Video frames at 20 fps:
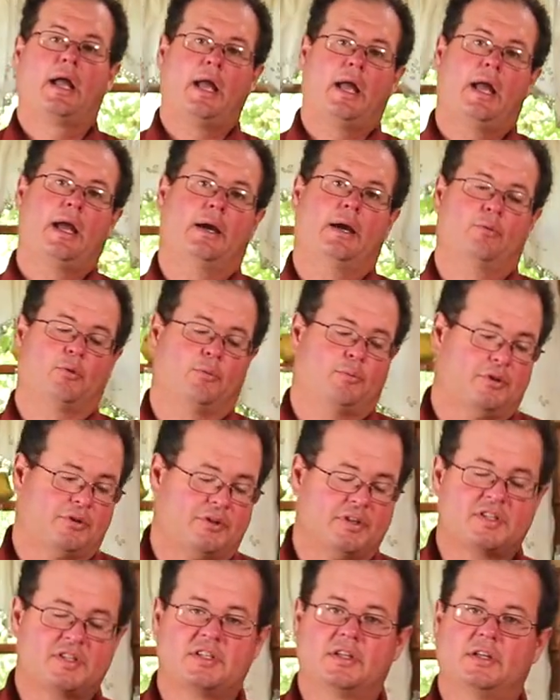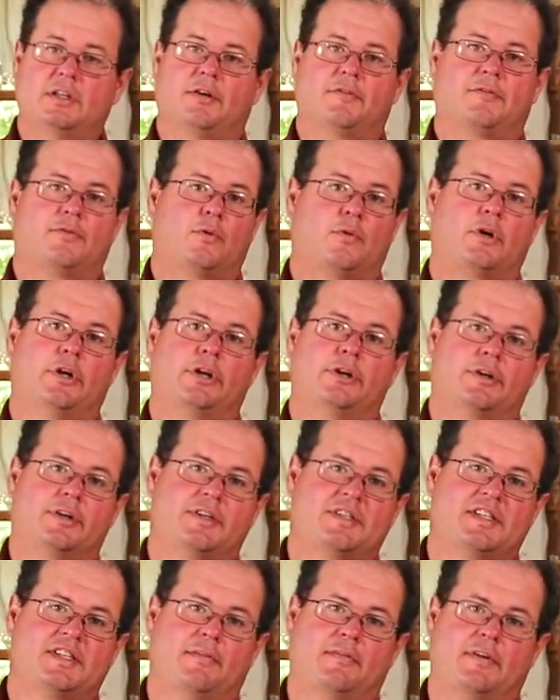And we'll put this in a
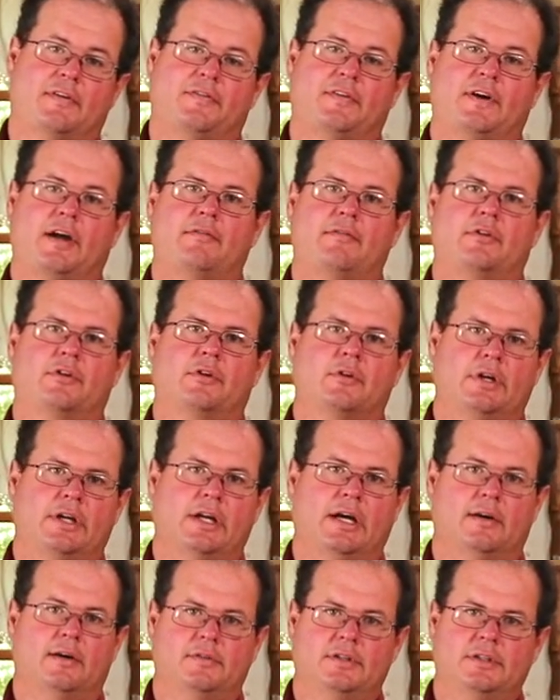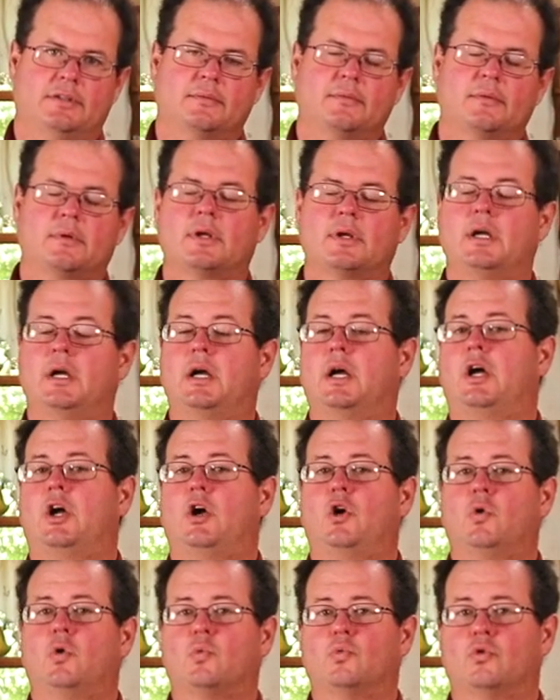475-degree oven.
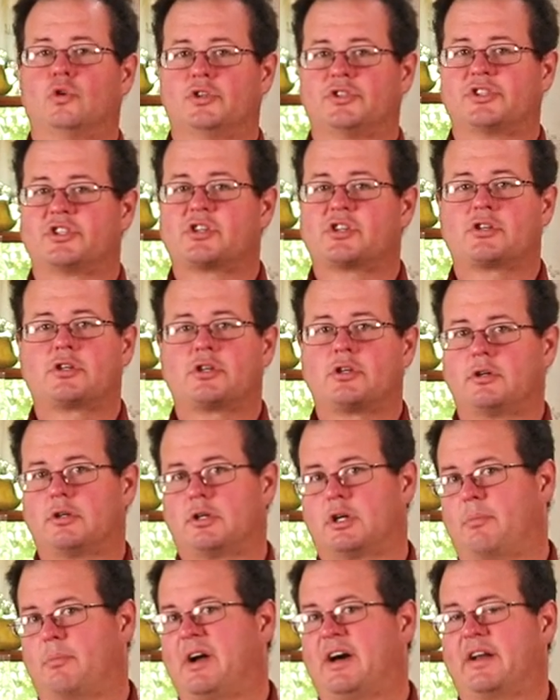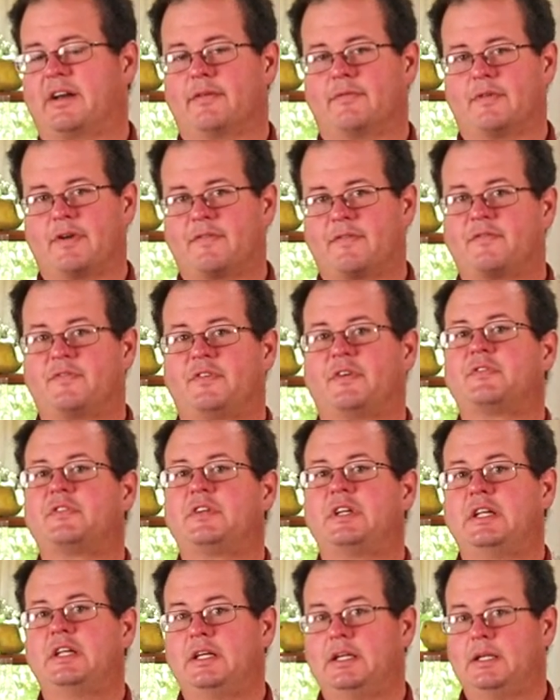We'll stir about every
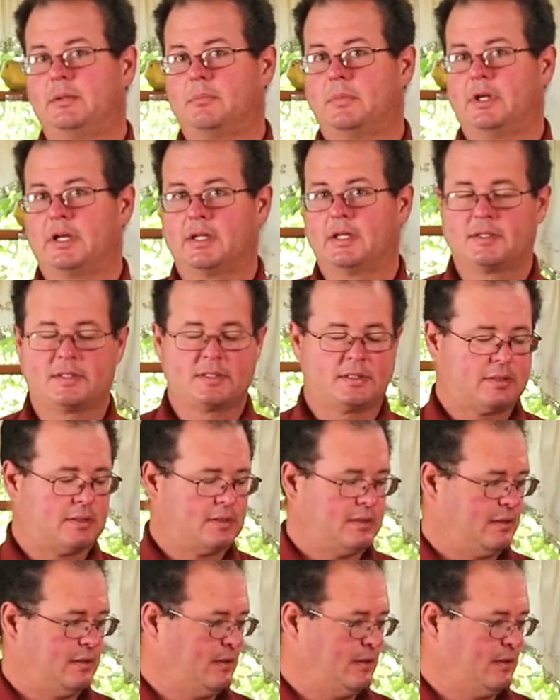15 minutes.